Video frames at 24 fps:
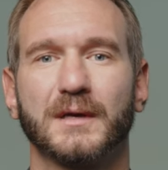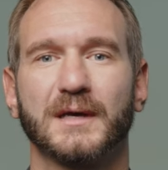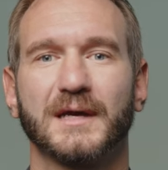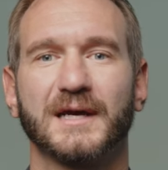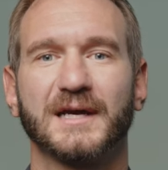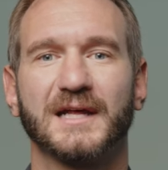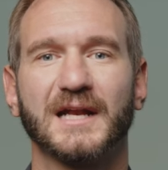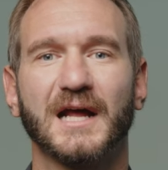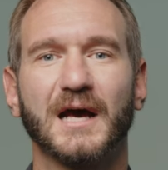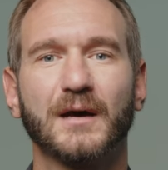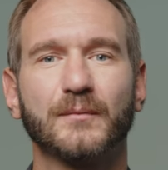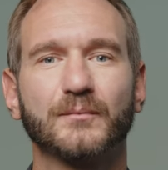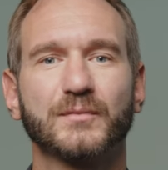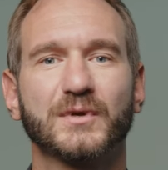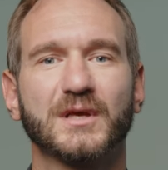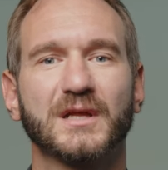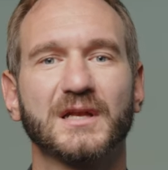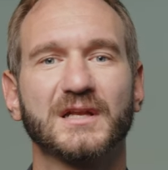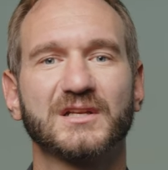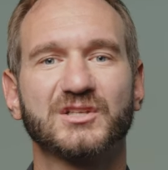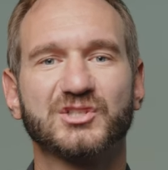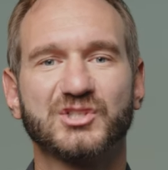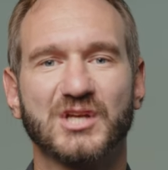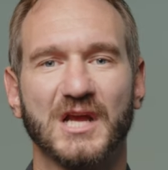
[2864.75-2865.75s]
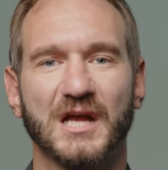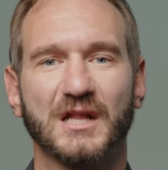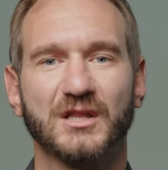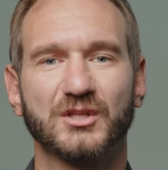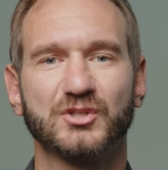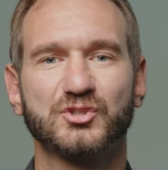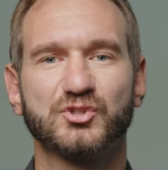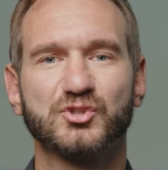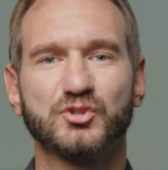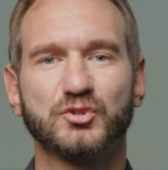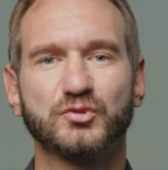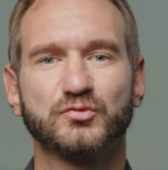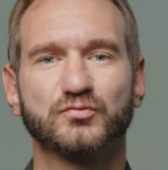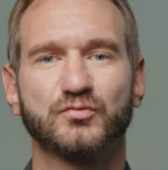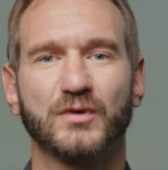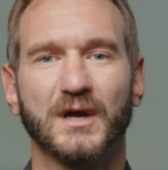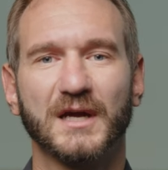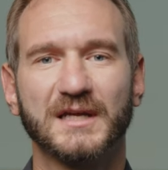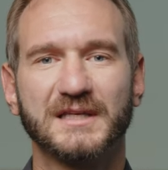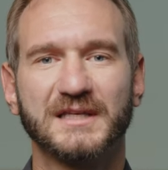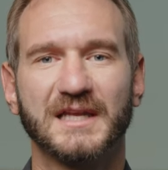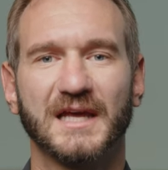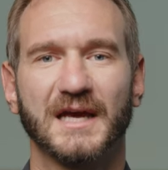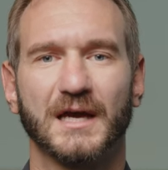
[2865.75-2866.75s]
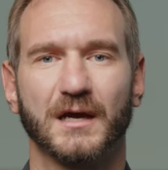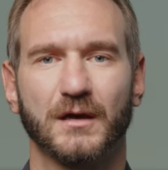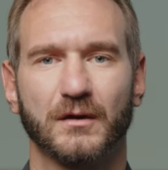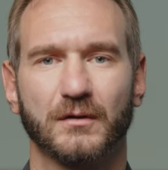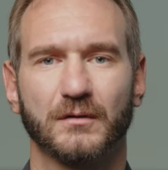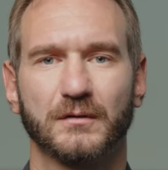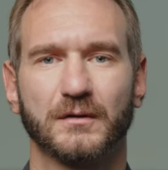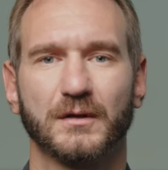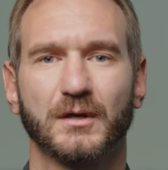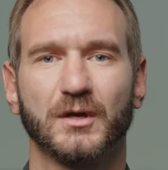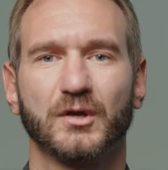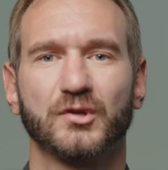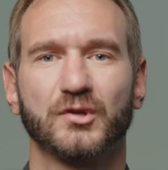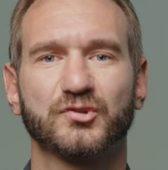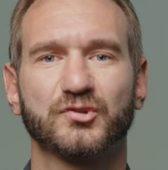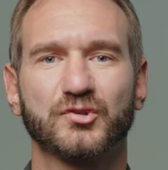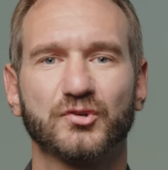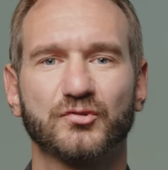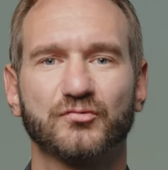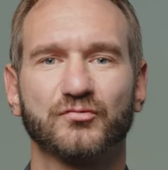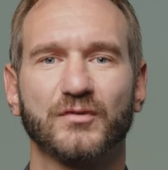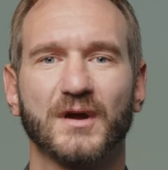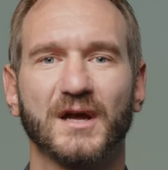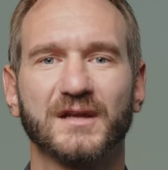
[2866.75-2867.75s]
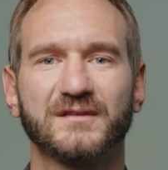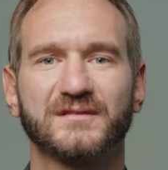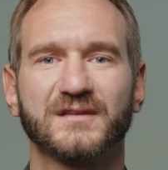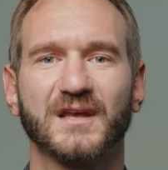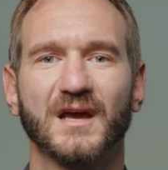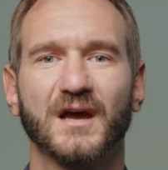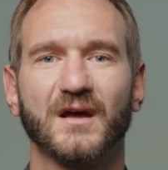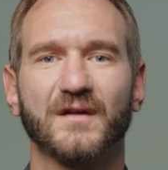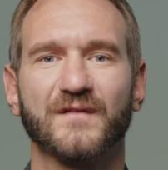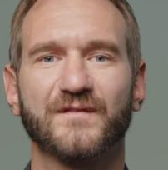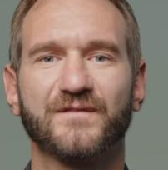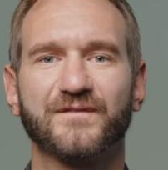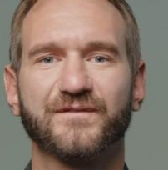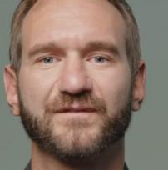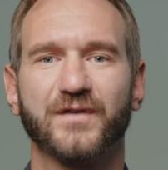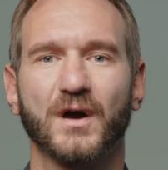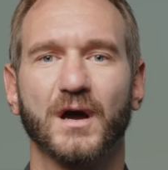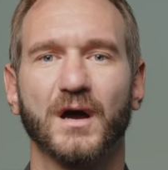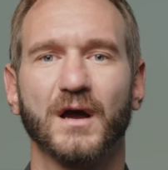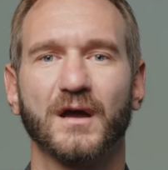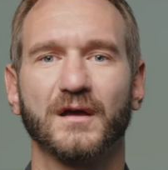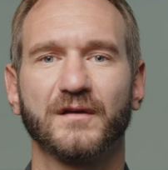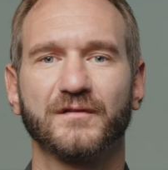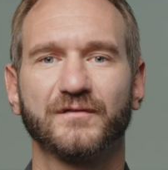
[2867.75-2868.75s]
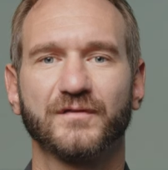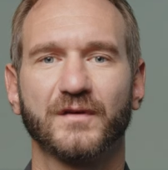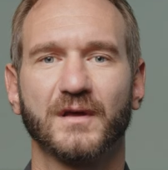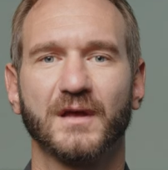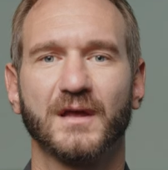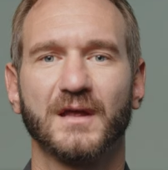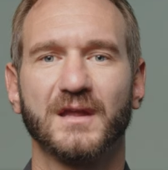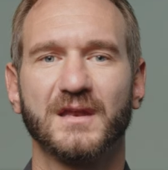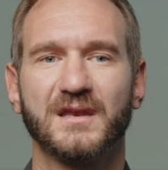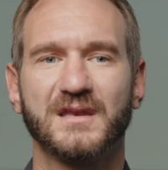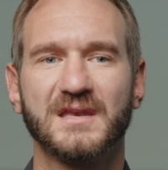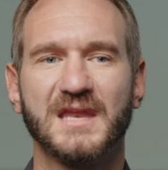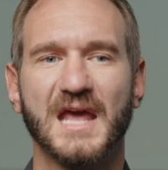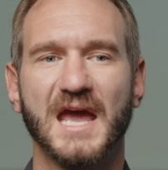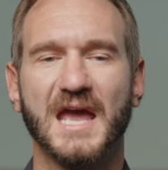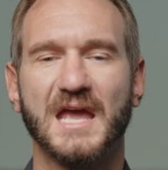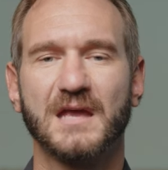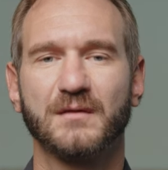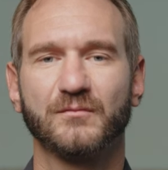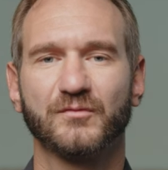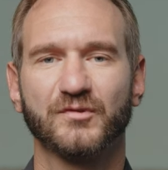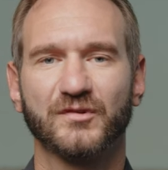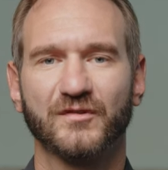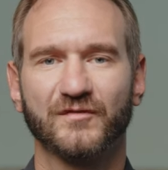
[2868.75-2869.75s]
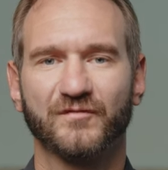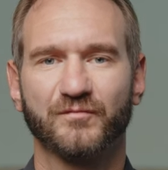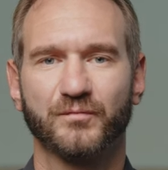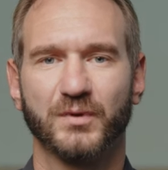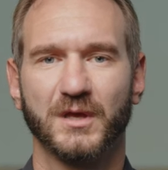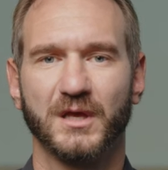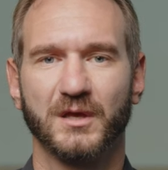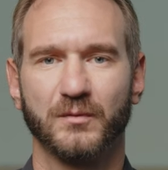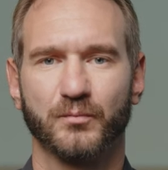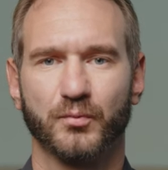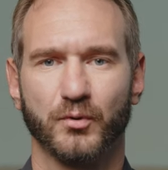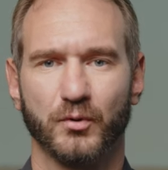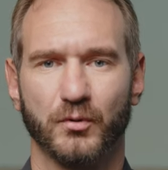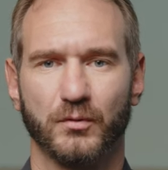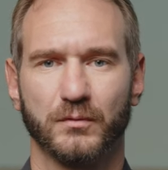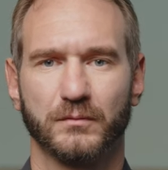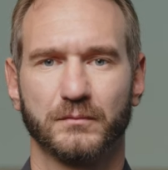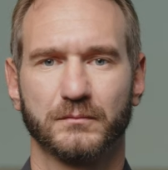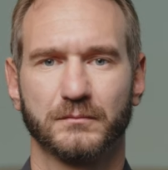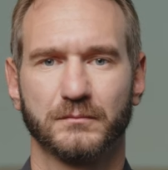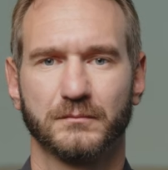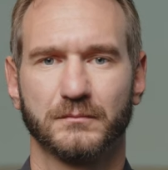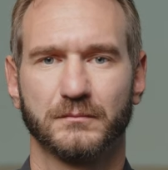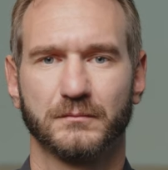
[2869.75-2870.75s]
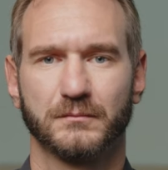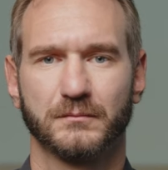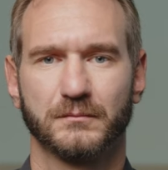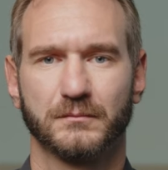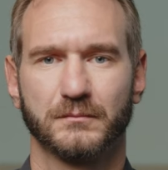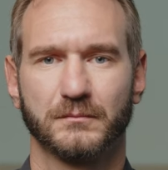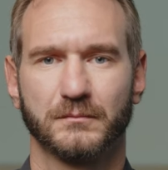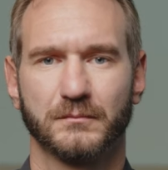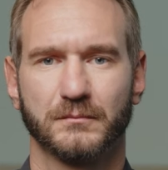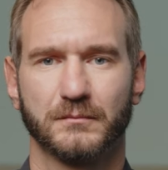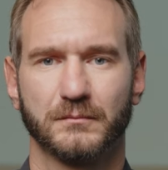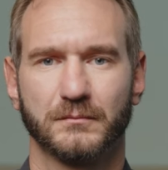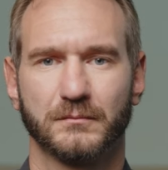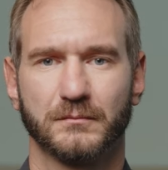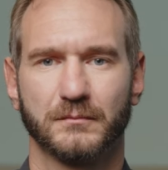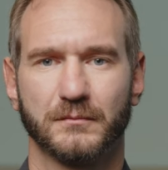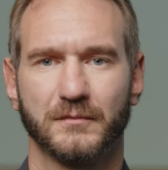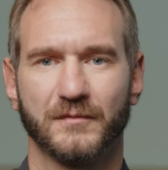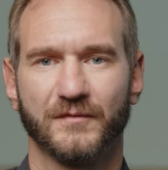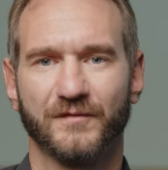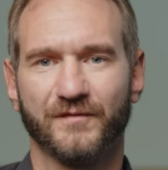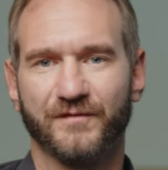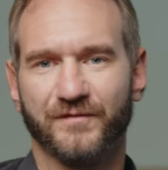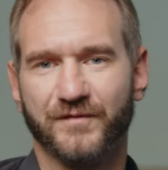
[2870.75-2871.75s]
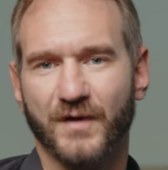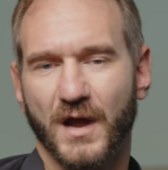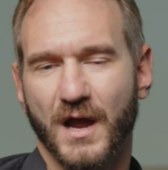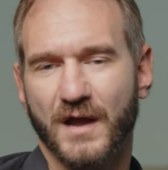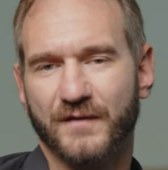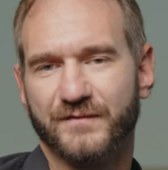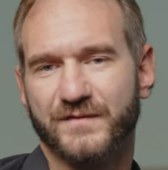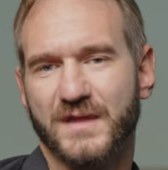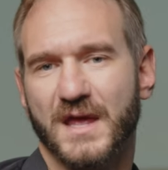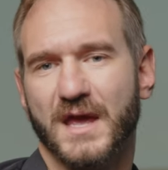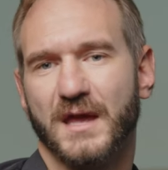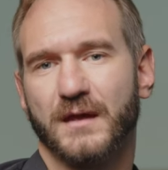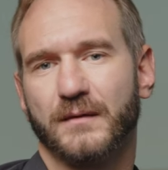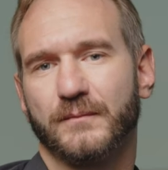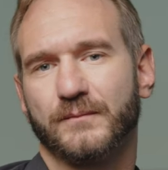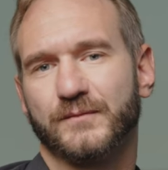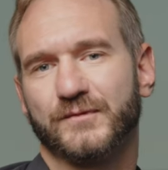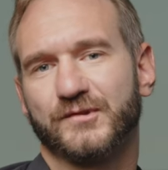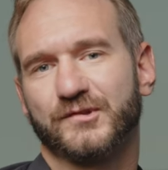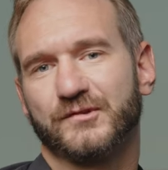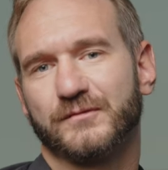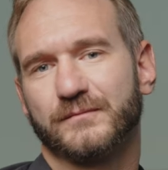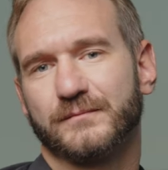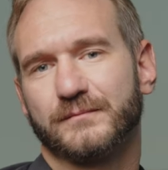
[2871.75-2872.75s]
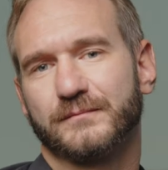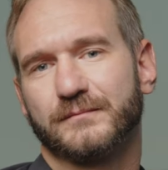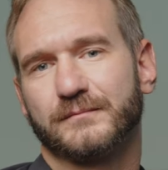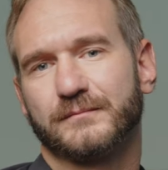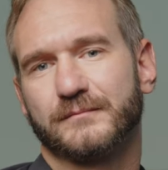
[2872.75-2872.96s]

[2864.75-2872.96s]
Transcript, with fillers: And I'm going to challenge you right now to write down five names of people, five names